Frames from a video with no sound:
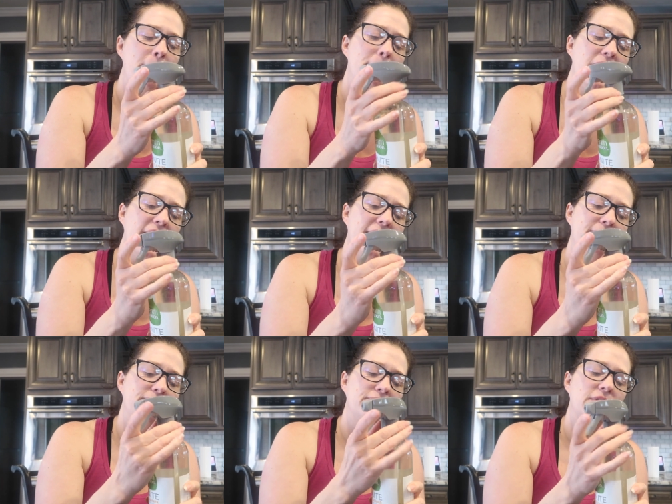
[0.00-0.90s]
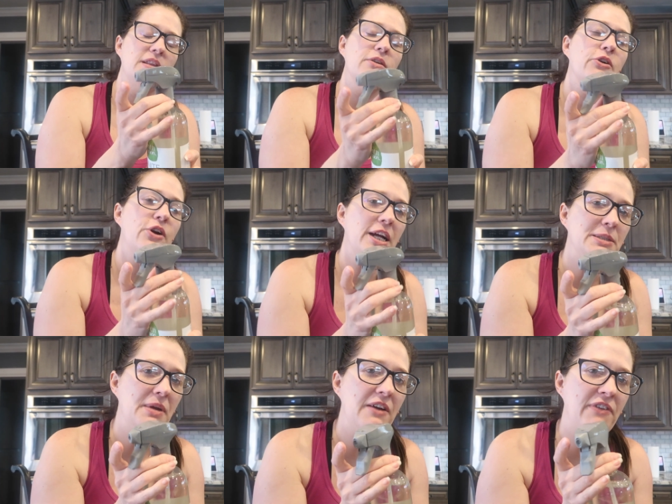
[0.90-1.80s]
but
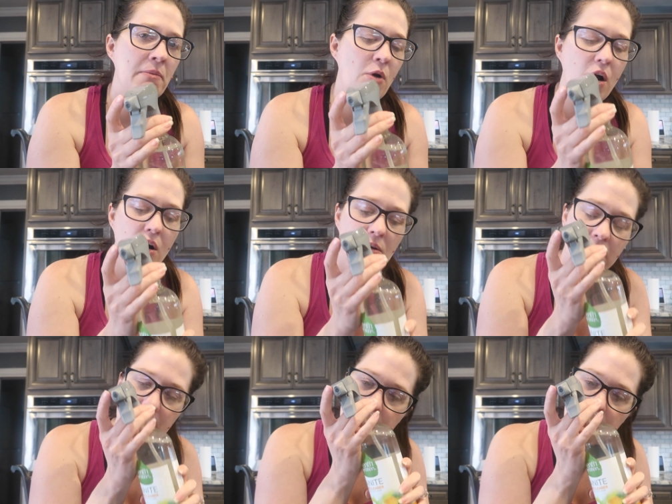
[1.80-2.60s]
correct me if I'm wrong.